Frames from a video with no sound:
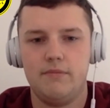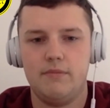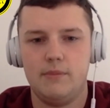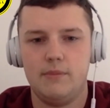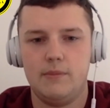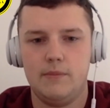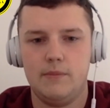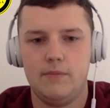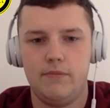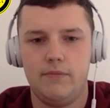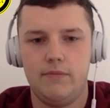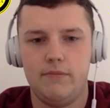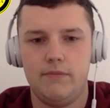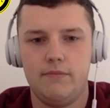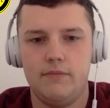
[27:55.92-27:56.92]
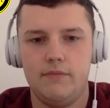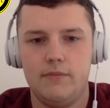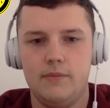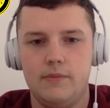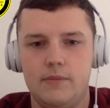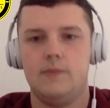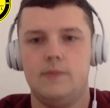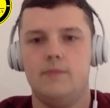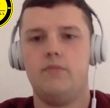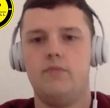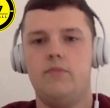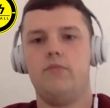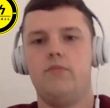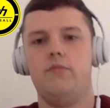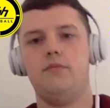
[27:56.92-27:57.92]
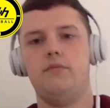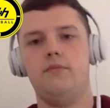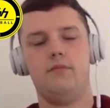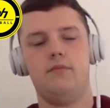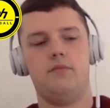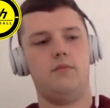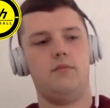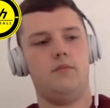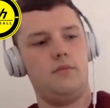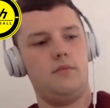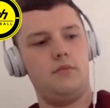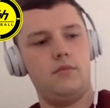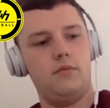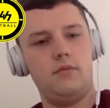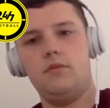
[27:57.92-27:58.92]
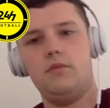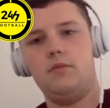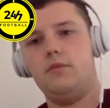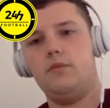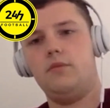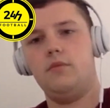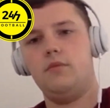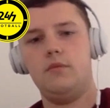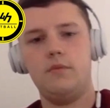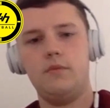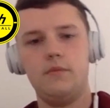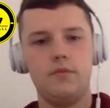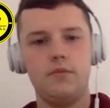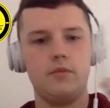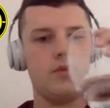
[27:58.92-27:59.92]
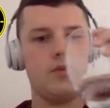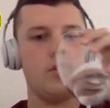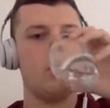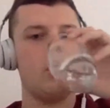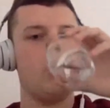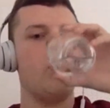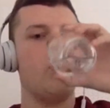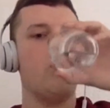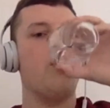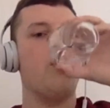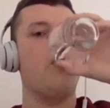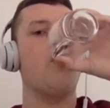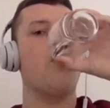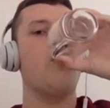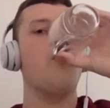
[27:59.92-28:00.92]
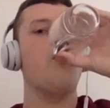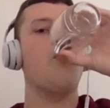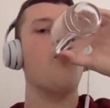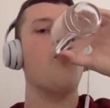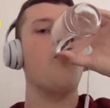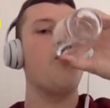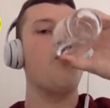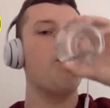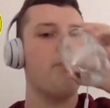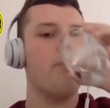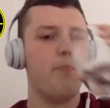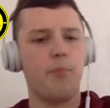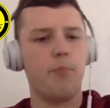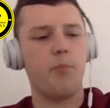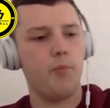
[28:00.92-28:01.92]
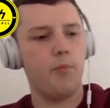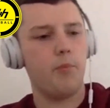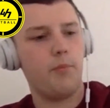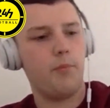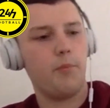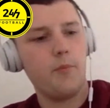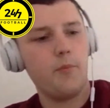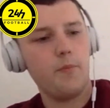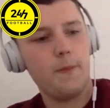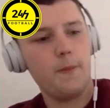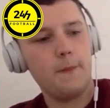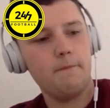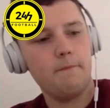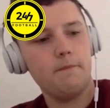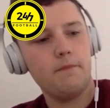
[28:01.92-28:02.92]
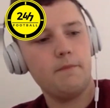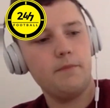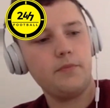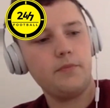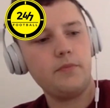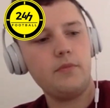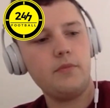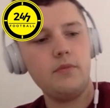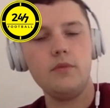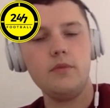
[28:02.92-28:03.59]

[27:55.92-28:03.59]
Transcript: (not speaking)